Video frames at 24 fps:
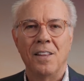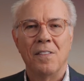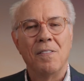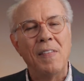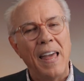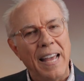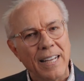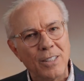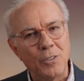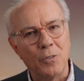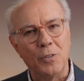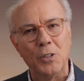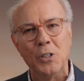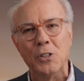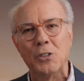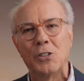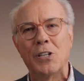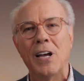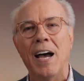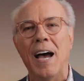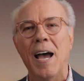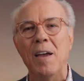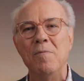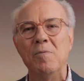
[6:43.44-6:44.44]
Thanks for your
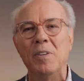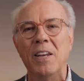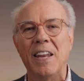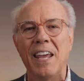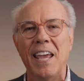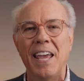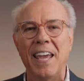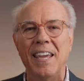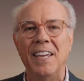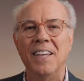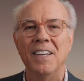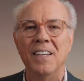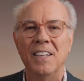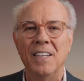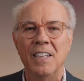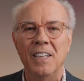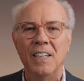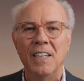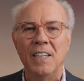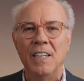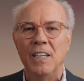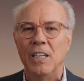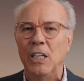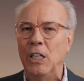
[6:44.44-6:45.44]
time today.
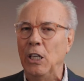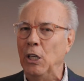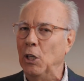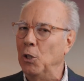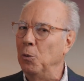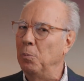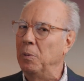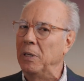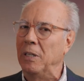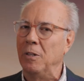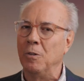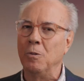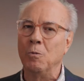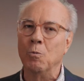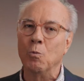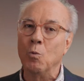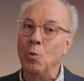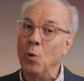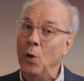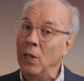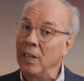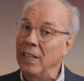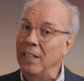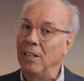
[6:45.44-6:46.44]
It'll be
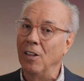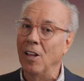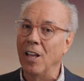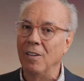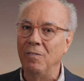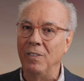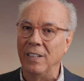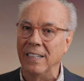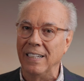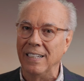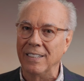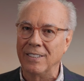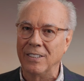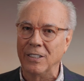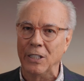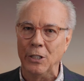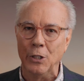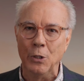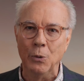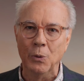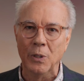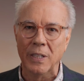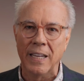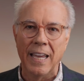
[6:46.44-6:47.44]
really lovely to see
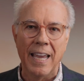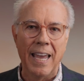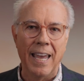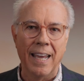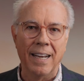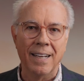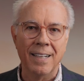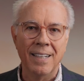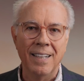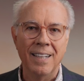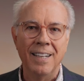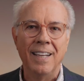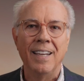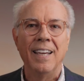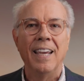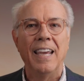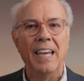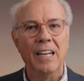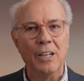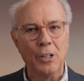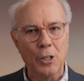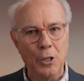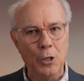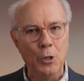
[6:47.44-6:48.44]
you again
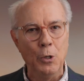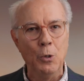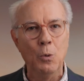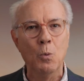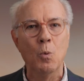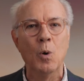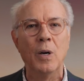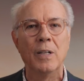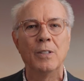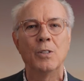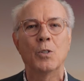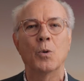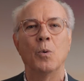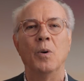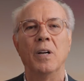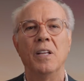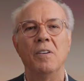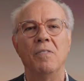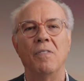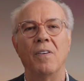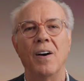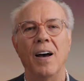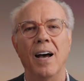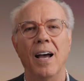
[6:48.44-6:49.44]
in Q1
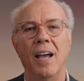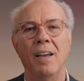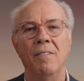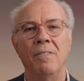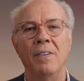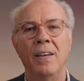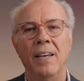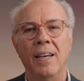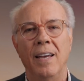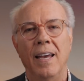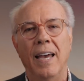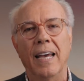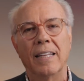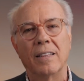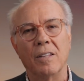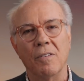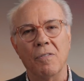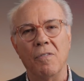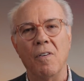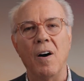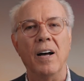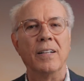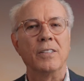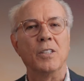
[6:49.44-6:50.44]
25 at the
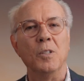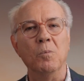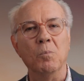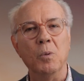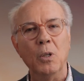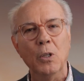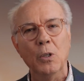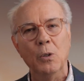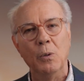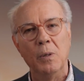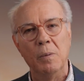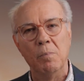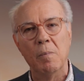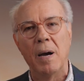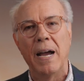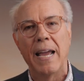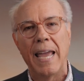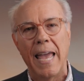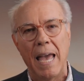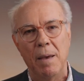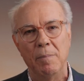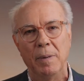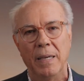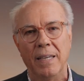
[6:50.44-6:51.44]
Fontainebleau in
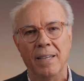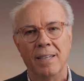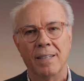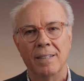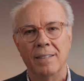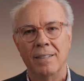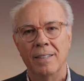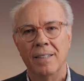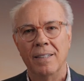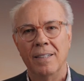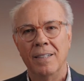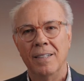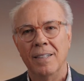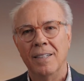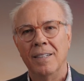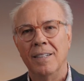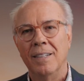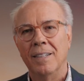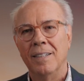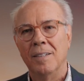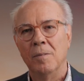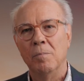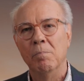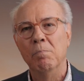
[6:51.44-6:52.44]
Miami.
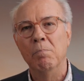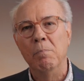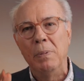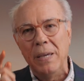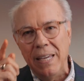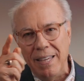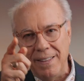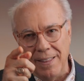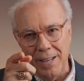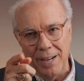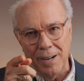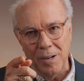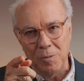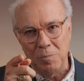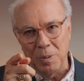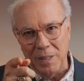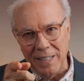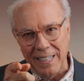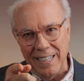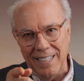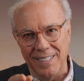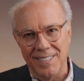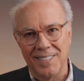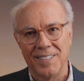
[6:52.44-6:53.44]
Be there,
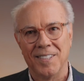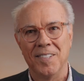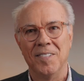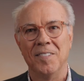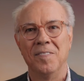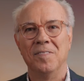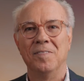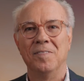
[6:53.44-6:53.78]
please.